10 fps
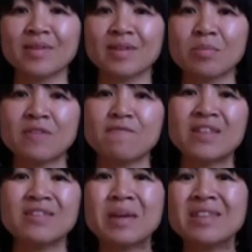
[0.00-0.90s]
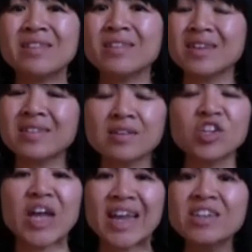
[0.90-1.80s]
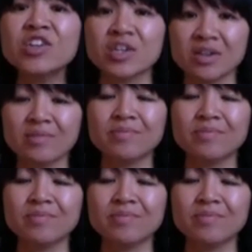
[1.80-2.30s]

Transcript: Something fundamental isn't changing.